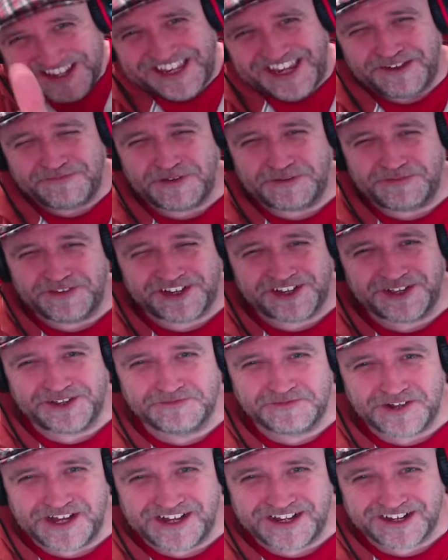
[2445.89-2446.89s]
Keep up the
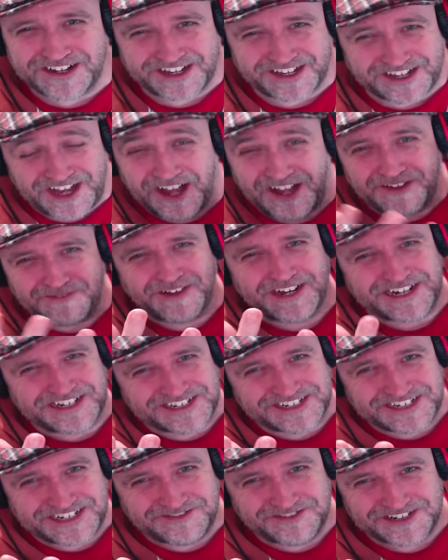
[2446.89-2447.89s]
good work. Can't
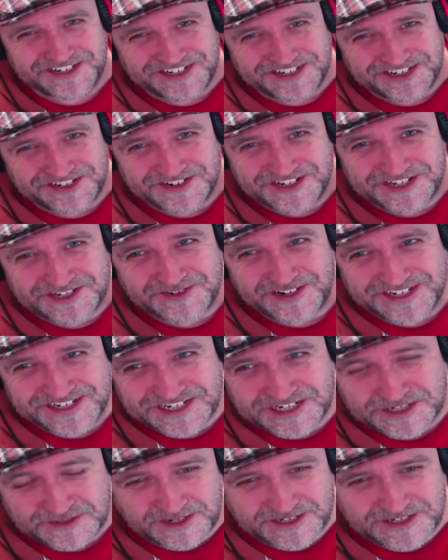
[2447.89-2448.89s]
wait to see what you do in
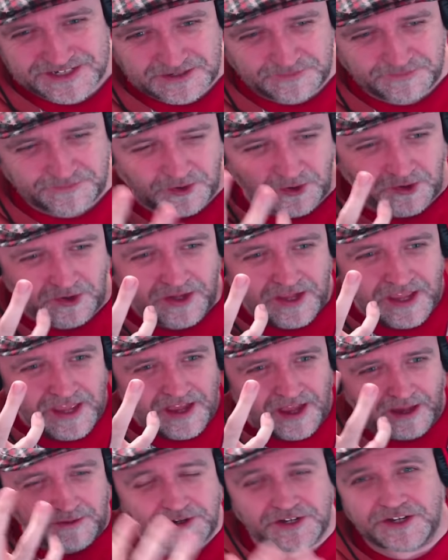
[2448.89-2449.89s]
twenty twenty-four.
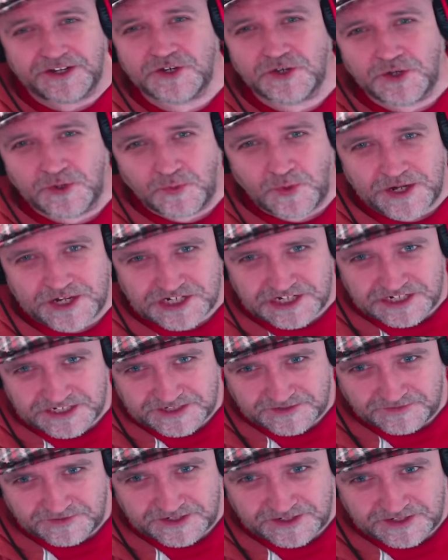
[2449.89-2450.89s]
I'm going to do a wish
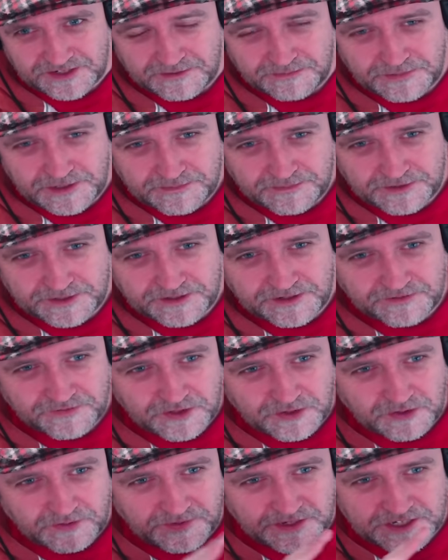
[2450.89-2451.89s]
list video, people, in the
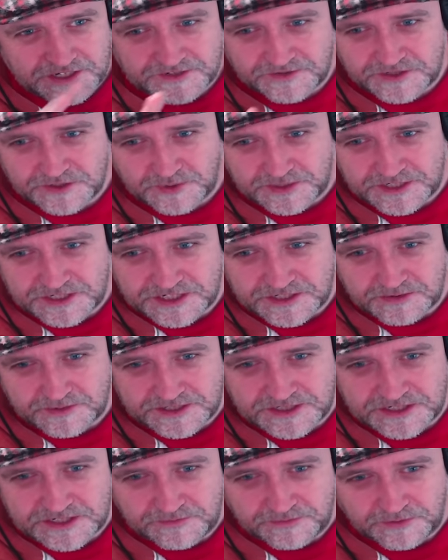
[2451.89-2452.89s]
viewerverse for twenty
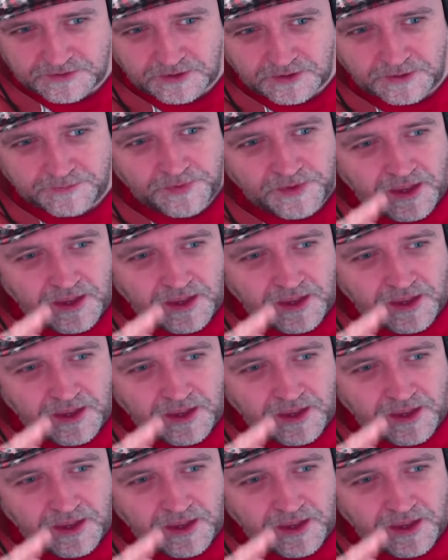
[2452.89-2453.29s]
twenty-four.